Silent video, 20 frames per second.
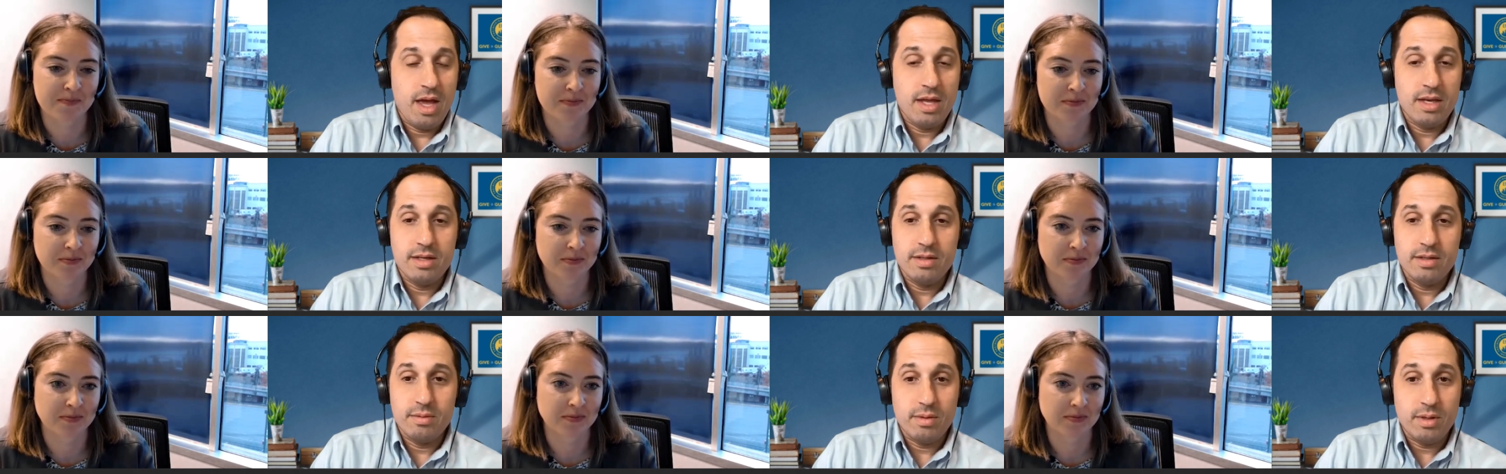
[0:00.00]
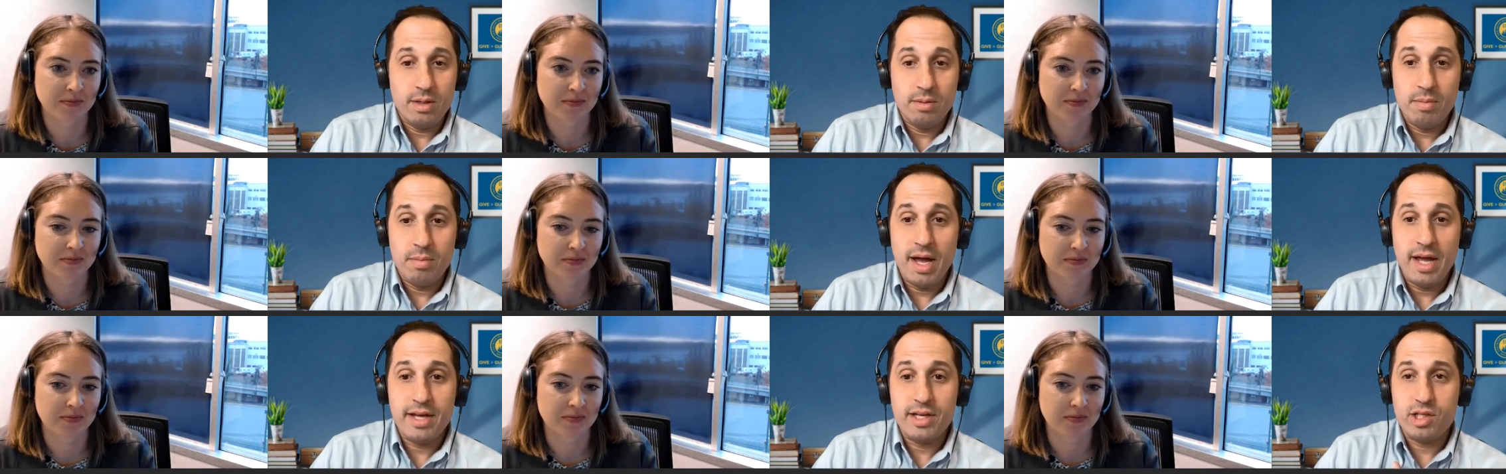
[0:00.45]
Speaker 1: and
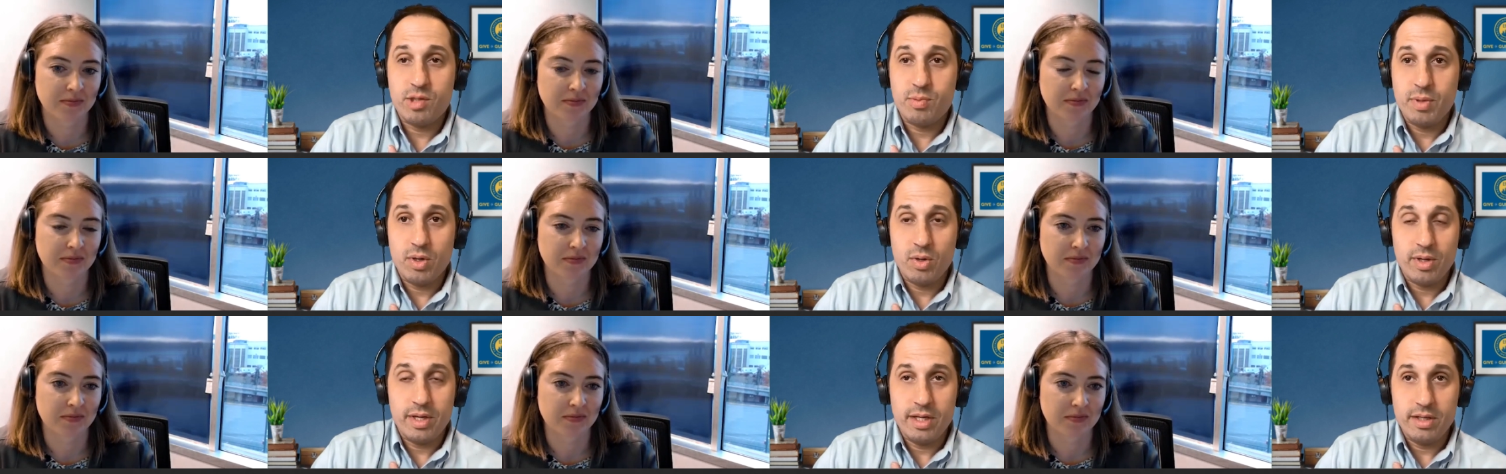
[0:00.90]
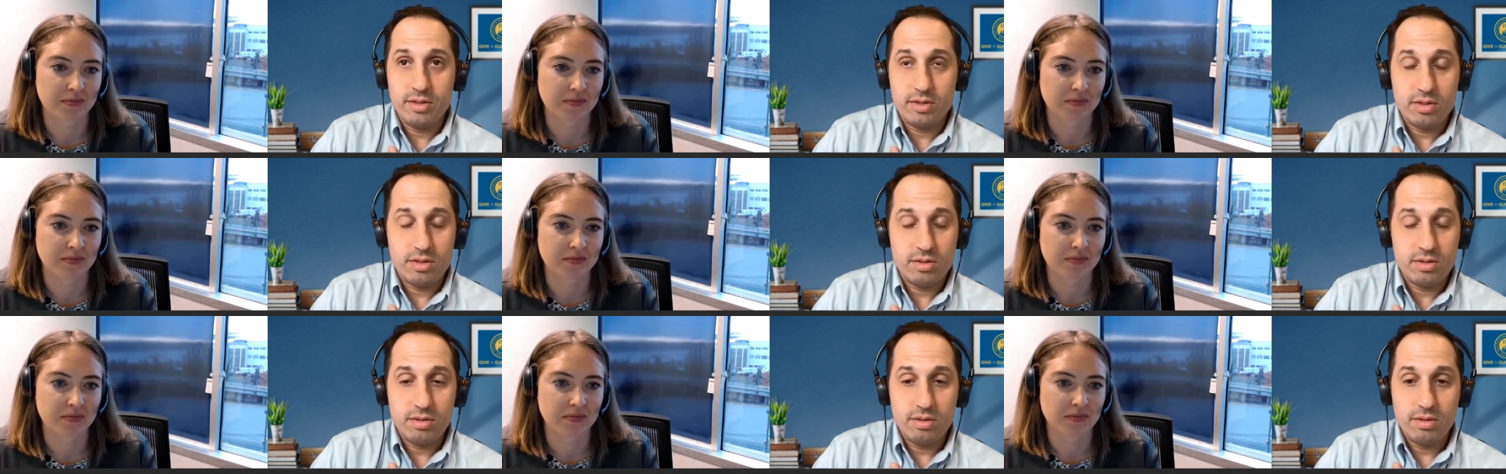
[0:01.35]
in my
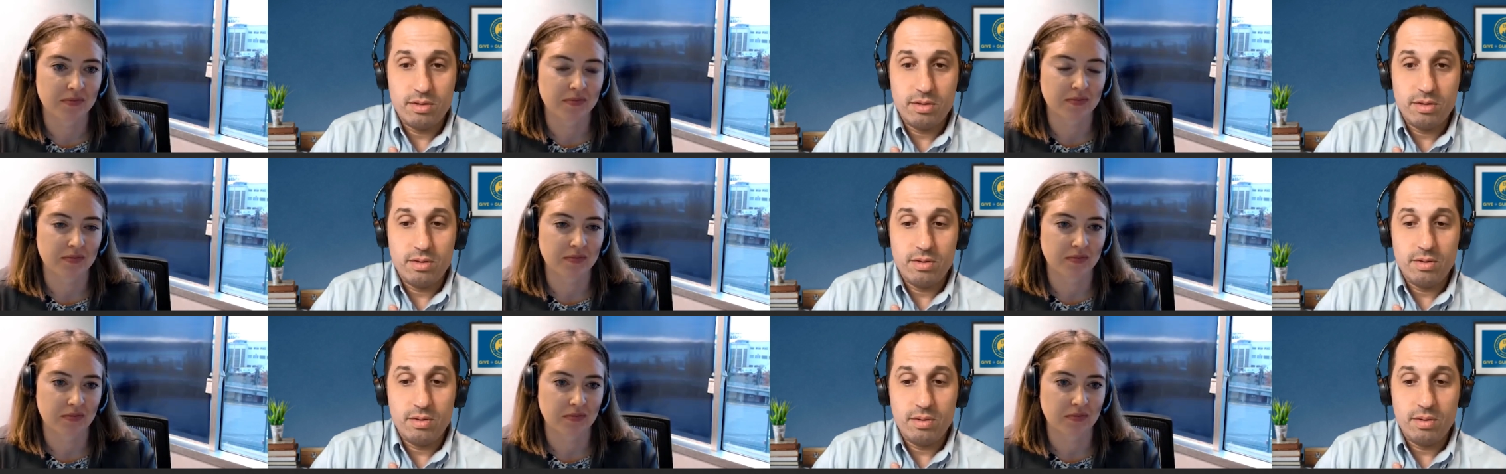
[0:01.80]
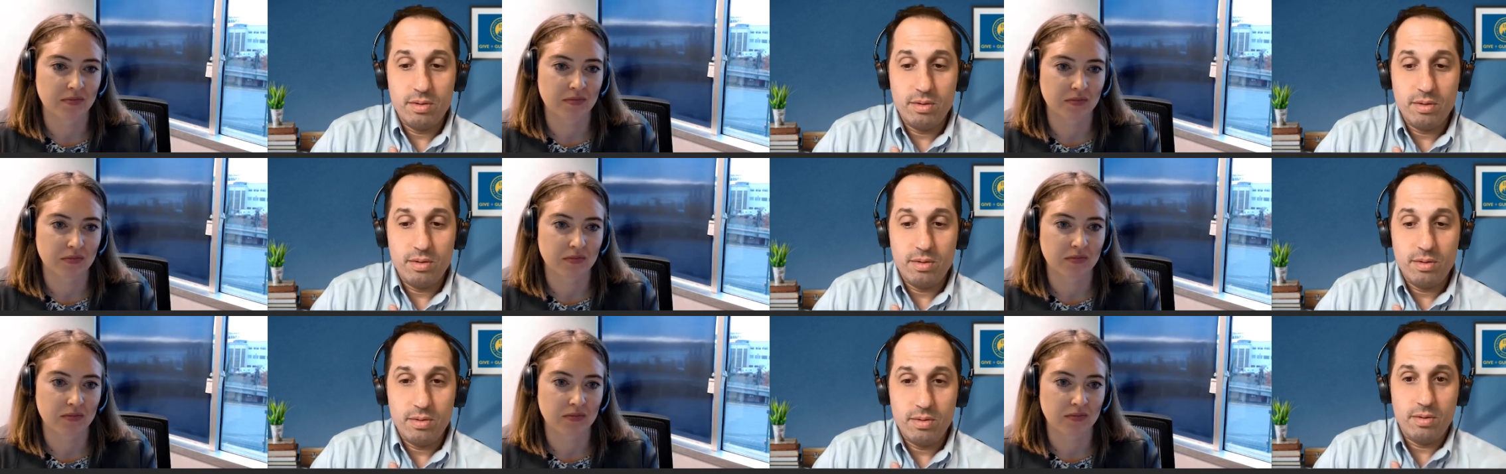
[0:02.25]
experience
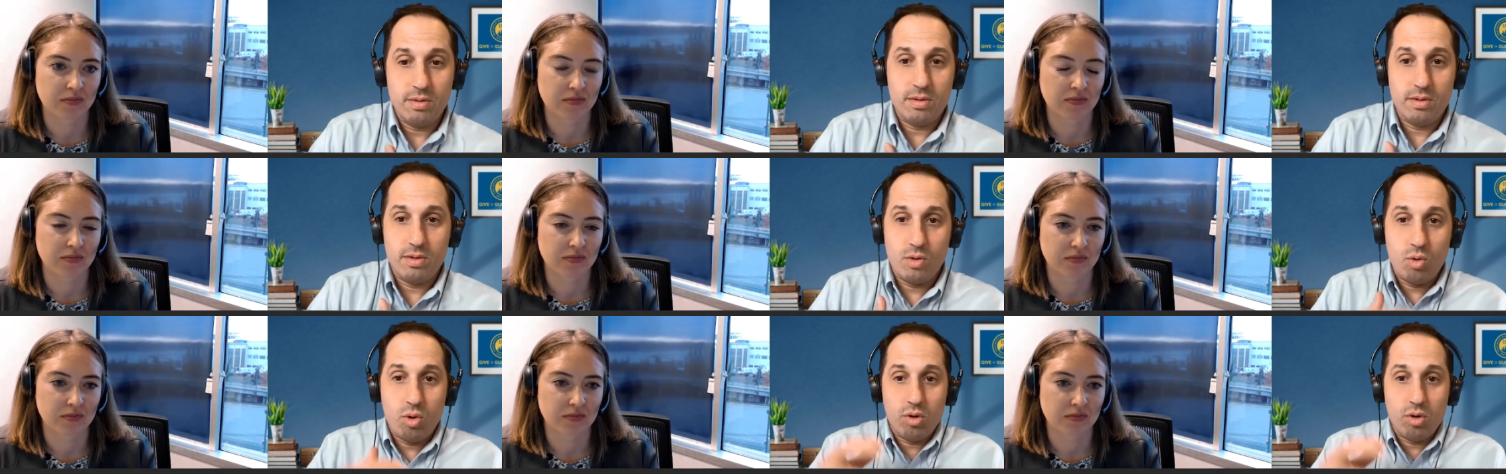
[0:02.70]
the